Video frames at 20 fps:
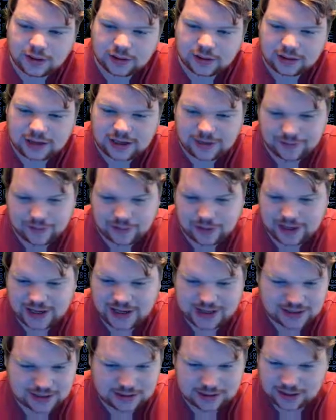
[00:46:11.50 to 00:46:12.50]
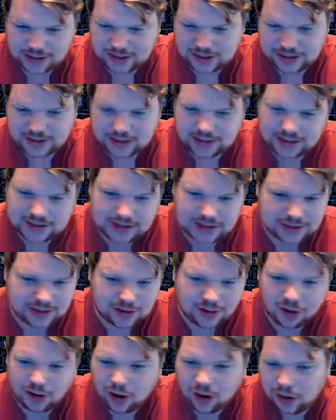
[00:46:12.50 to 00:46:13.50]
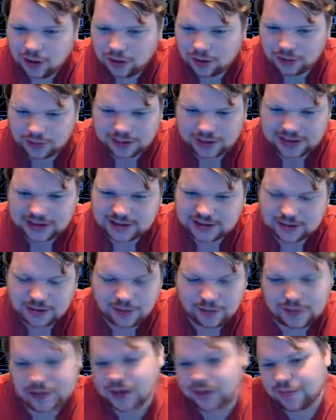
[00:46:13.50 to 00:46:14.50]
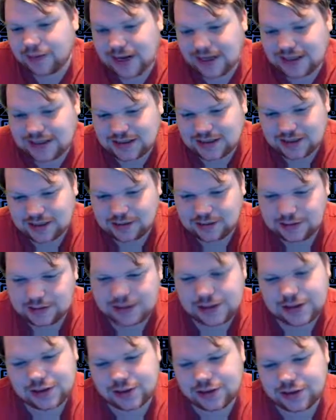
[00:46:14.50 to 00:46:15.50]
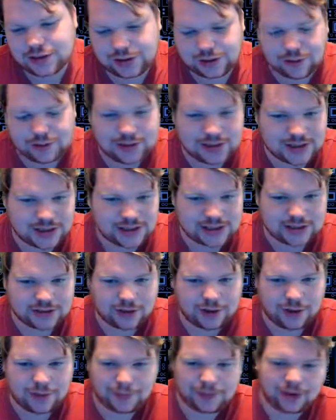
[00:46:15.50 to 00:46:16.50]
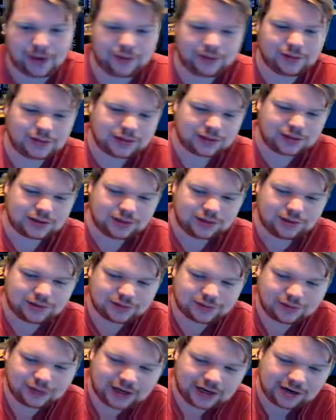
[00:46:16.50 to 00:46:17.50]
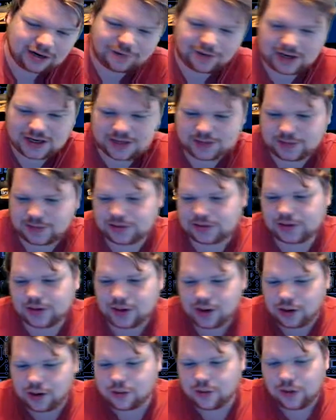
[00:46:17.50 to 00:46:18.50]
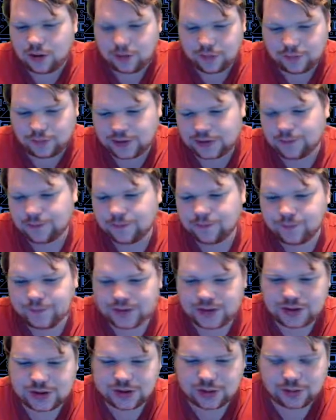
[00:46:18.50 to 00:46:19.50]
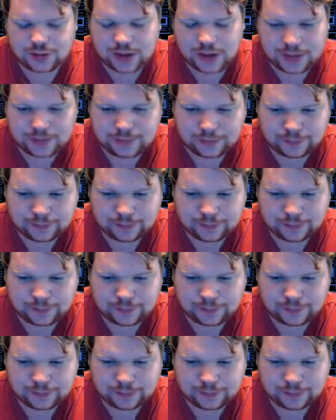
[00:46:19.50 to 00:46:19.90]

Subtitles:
Giveaways, again, like I say, it's got all these other commands that it doesn't show inside Scorpbot, so it's really advisable to go over to